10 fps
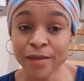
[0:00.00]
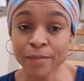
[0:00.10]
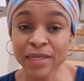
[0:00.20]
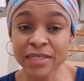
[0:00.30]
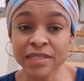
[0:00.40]

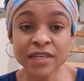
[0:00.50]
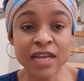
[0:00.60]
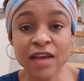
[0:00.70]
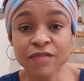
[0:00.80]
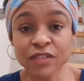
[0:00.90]
But it
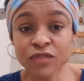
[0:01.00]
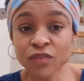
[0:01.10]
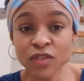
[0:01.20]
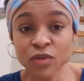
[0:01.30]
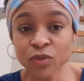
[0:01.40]
recovers
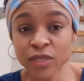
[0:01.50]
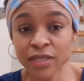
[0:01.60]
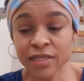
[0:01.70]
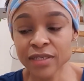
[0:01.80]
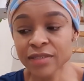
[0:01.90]
very
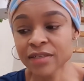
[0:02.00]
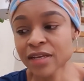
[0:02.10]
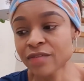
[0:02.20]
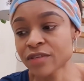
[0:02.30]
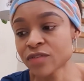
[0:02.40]
quickly. It
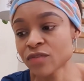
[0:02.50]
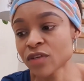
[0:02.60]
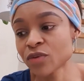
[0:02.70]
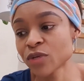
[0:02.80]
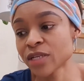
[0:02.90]
recovers
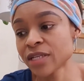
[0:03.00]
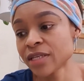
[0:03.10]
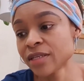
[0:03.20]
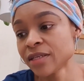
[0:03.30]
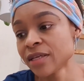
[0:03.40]
very
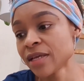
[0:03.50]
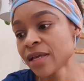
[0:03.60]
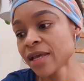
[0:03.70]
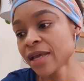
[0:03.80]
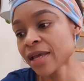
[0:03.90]
quickly.
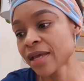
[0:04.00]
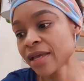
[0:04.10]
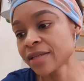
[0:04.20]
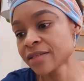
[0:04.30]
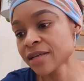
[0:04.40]

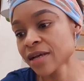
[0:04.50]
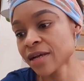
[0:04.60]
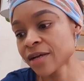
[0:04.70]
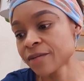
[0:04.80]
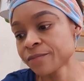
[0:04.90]
And
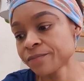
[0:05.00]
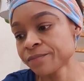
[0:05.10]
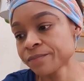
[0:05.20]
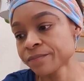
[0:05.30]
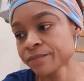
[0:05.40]

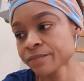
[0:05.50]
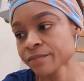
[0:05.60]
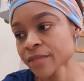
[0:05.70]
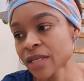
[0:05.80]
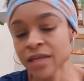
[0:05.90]

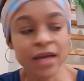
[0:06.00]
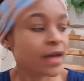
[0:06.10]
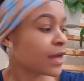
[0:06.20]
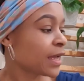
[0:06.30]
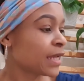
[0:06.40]

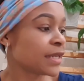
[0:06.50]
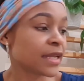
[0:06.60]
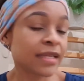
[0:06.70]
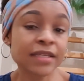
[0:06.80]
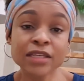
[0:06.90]
yeah, and
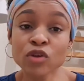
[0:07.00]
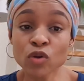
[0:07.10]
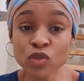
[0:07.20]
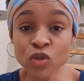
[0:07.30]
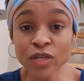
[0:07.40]
it
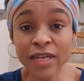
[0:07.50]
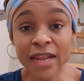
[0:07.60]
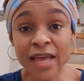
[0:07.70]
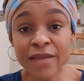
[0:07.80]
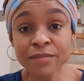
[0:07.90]
also
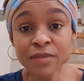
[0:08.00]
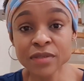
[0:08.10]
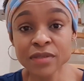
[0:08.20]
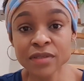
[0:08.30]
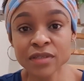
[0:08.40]

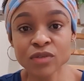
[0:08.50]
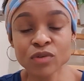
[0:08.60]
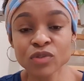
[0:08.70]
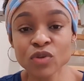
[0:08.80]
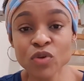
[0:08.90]
climbs. It
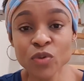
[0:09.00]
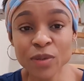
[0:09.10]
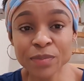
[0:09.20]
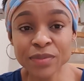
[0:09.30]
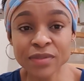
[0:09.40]
also
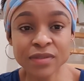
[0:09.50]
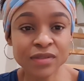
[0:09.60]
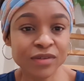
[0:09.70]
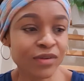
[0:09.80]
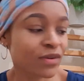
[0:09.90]
creeps,
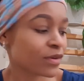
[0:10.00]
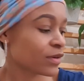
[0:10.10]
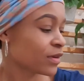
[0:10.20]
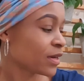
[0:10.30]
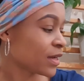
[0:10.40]
you know.
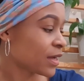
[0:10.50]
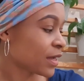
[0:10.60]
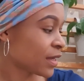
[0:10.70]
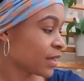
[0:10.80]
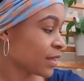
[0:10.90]

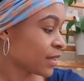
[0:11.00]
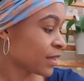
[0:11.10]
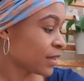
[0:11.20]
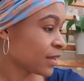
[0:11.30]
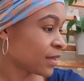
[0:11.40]

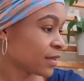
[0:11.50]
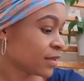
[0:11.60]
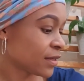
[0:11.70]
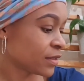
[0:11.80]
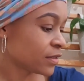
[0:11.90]

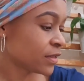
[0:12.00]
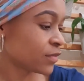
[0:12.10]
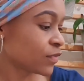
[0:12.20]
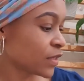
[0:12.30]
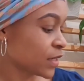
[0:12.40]
It's
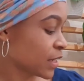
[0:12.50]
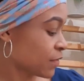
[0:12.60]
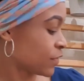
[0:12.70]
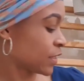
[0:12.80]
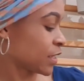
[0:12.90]
very
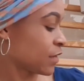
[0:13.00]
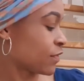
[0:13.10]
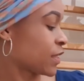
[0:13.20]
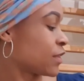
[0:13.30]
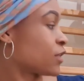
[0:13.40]
lovely. I've
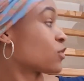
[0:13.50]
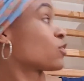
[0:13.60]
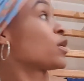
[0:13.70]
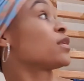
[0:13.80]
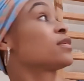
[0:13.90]
got this
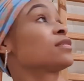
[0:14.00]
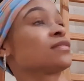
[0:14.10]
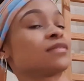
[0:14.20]
one.